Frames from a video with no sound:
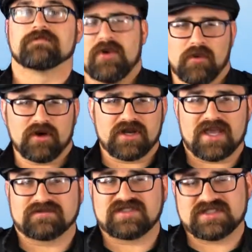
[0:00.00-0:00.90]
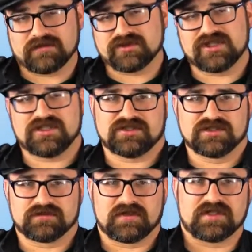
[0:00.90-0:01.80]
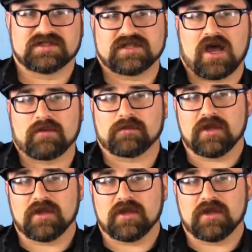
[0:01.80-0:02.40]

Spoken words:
Be warned, I have several issues with this comic,